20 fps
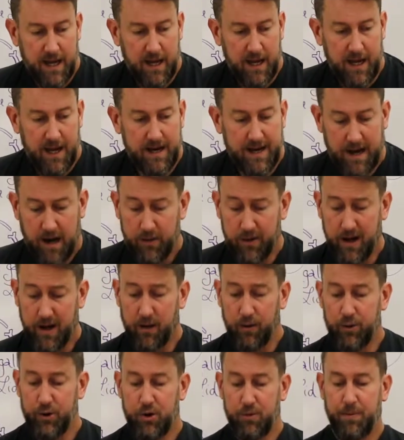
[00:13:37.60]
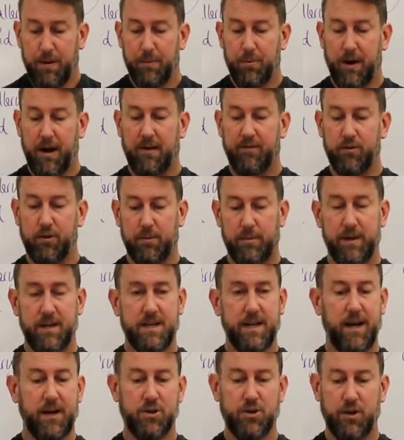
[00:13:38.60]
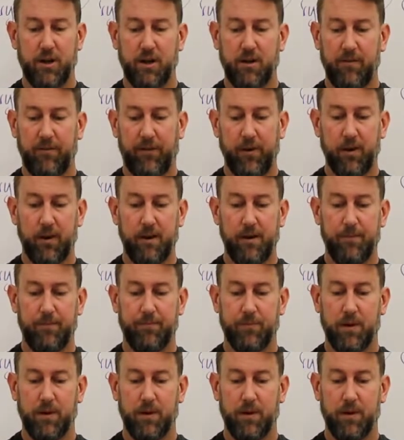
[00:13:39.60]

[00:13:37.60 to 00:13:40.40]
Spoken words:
And now not only do people have a little bit of texture, they can feel it